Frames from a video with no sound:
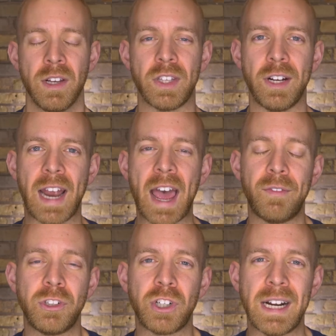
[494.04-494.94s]
So there you
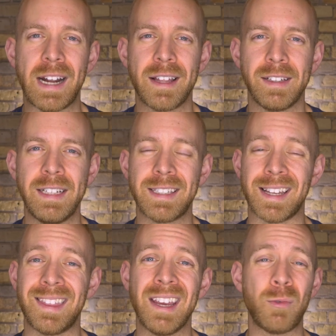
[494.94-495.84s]
have it, triathletes.
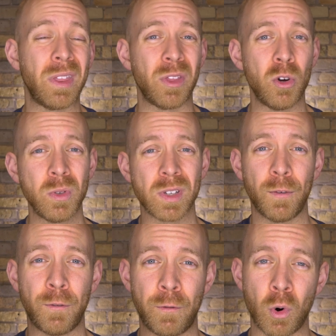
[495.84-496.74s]
I think with those
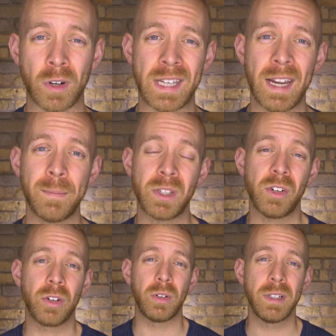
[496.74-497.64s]
four tips,
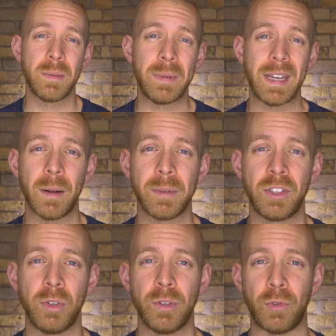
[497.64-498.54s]
you're going to be able
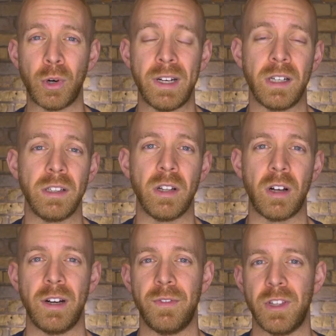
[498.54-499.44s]
to avoid a
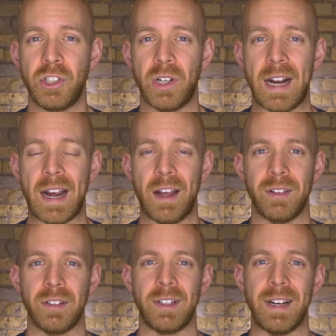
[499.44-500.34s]
lot of the
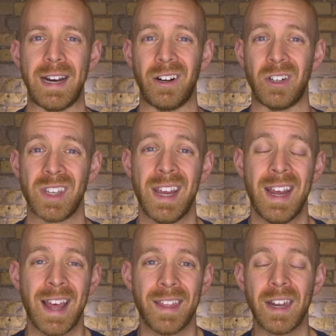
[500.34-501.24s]
triathlon errors
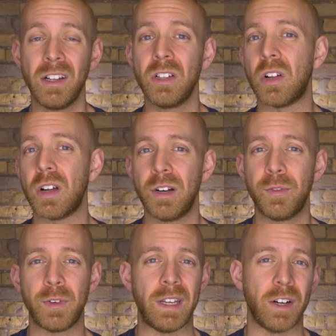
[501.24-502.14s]
that a lot
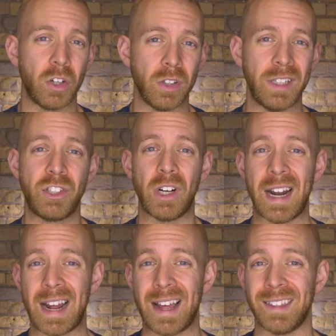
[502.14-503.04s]
of early
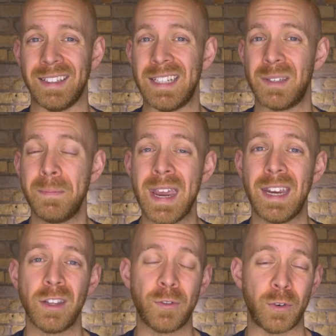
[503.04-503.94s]
triathletes
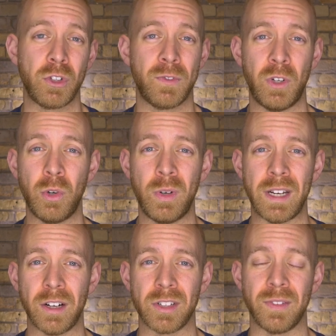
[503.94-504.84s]
make in the first few
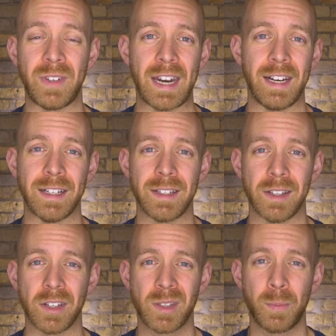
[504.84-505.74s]
years of getting into
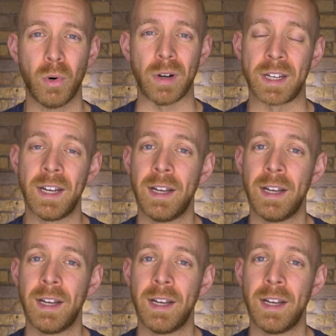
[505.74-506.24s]
the sport.